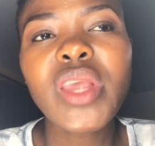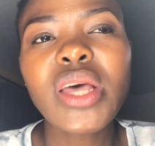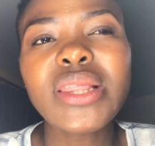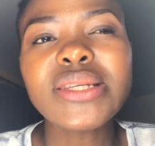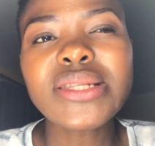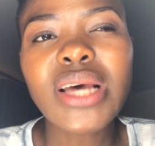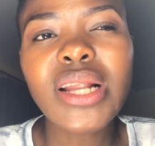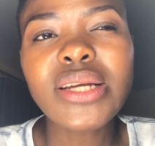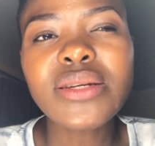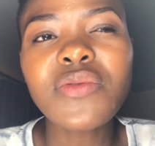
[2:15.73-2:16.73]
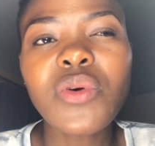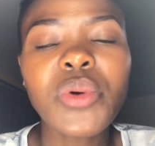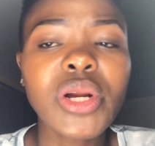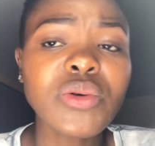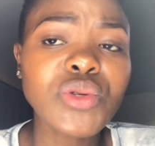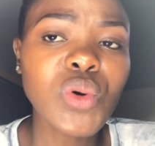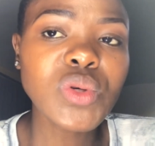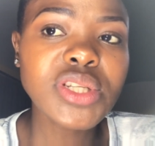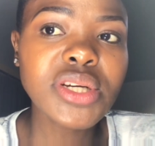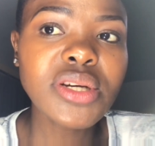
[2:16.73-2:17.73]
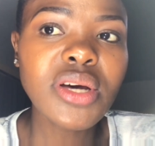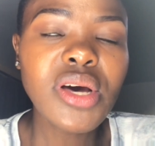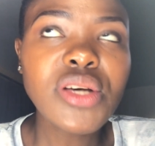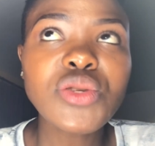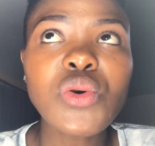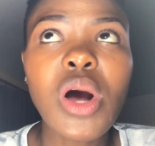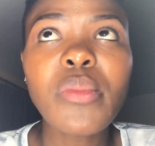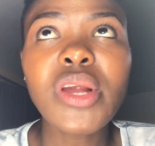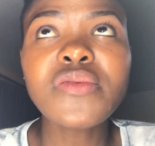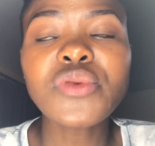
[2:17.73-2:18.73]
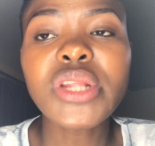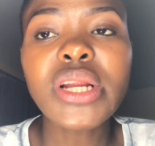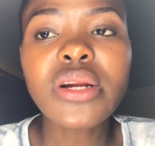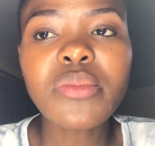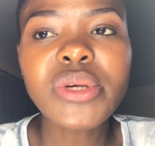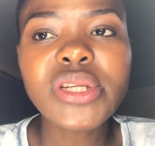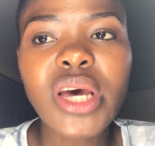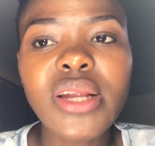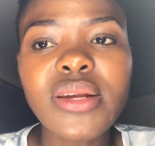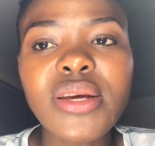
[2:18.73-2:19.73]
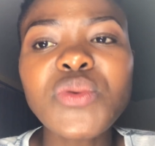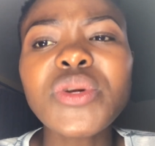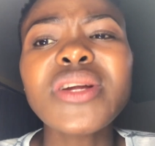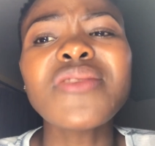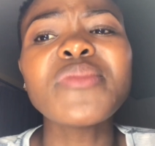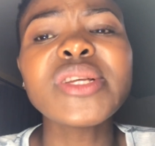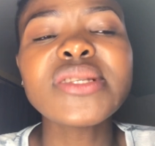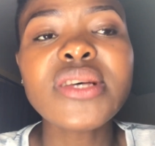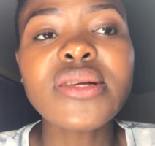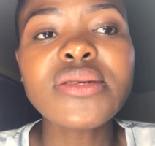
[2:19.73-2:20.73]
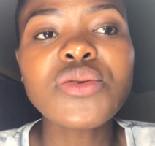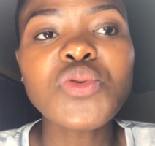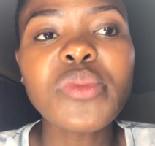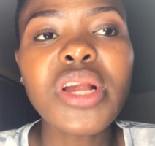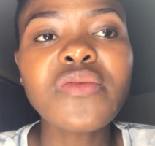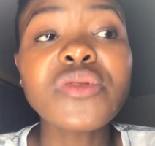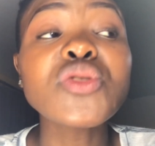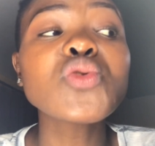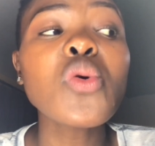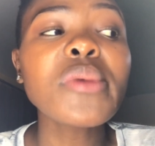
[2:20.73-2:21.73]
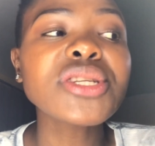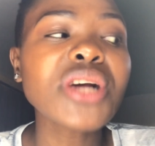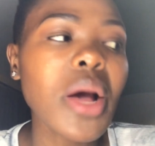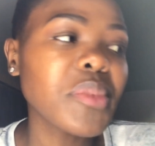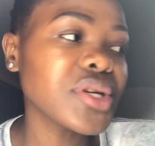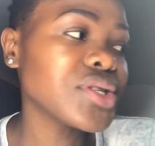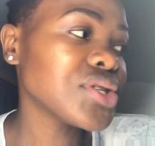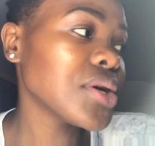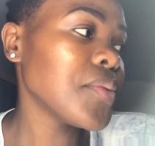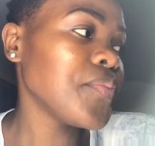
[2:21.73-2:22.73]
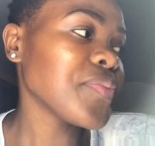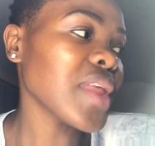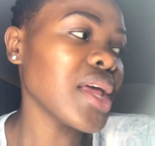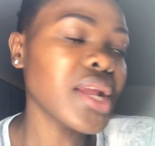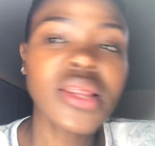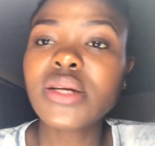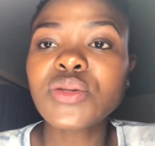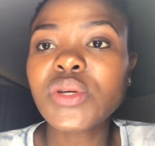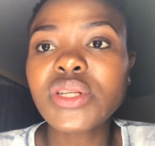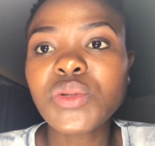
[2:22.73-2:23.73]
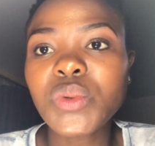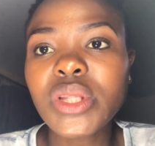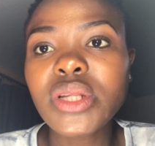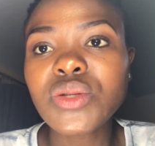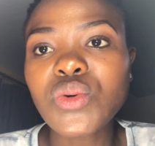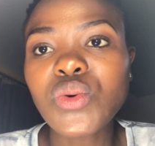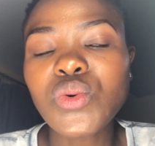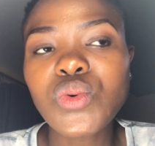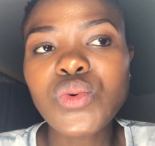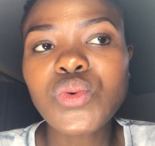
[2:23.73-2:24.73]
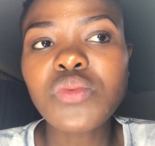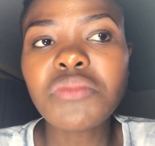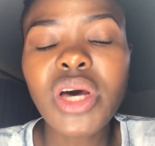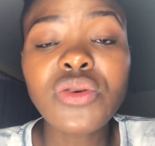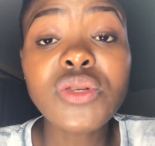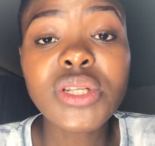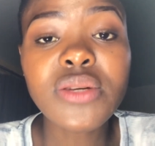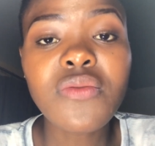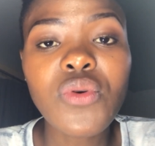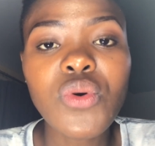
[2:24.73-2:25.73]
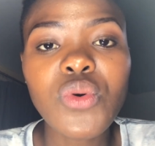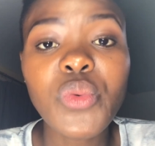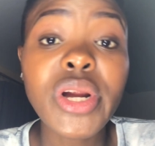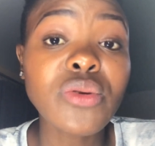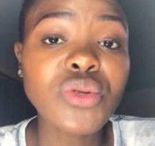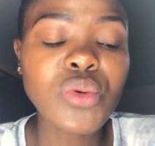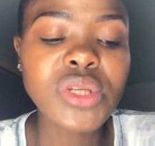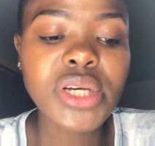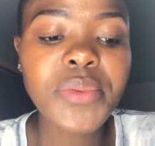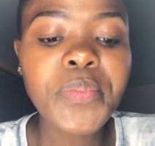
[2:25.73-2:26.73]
the salad for when I was hosting so I'm left with a little bit and it wouldn't have made sense to be left with so much cabbage and nothing to eat it with so I used it for when I was hosting